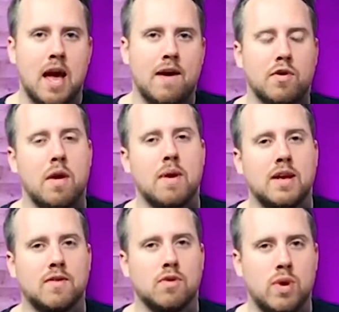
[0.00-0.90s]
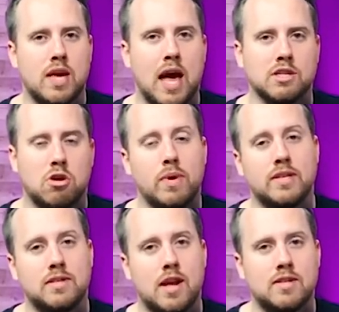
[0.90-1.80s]
Have a great rest of the week. As
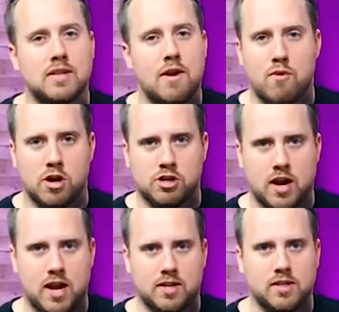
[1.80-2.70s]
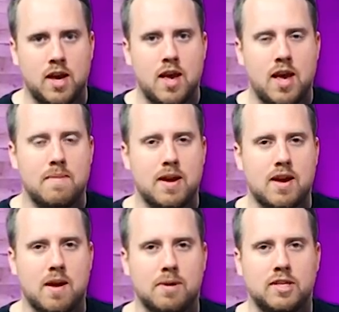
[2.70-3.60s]
always, stay safe, wash your hands, and may
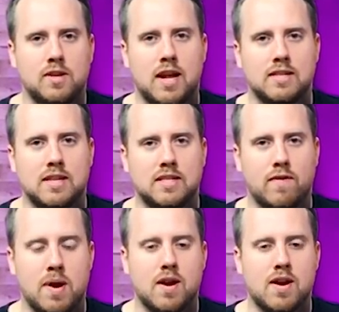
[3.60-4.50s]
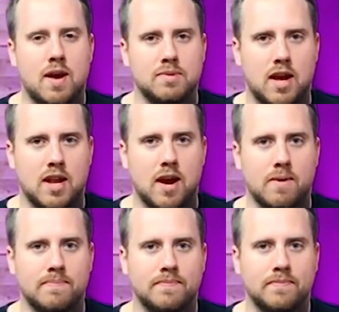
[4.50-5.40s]
God bless the United States of America. I'm signing
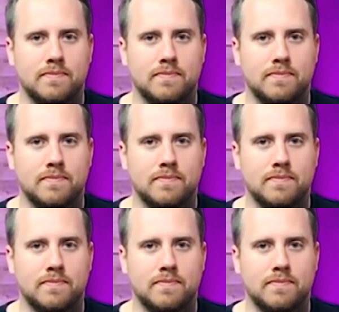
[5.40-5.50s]
out.